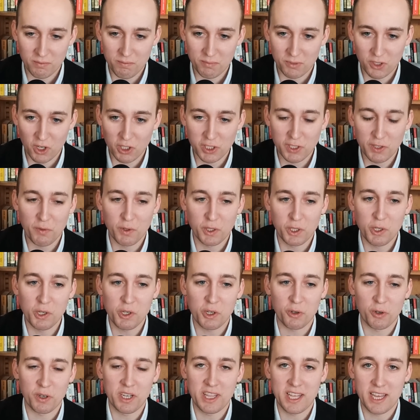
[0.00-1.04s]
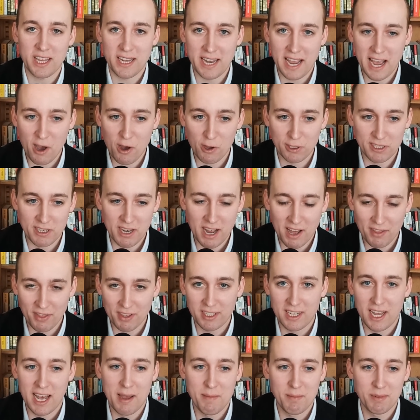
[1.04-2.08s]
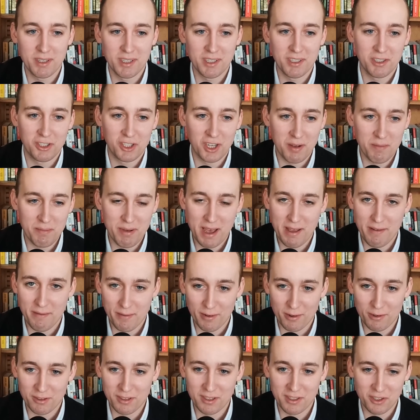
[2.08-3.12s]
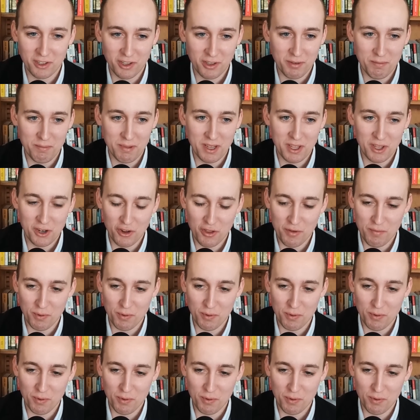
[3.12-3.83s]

Joseph, would you agree that now is not the time to jump headfirst into the into the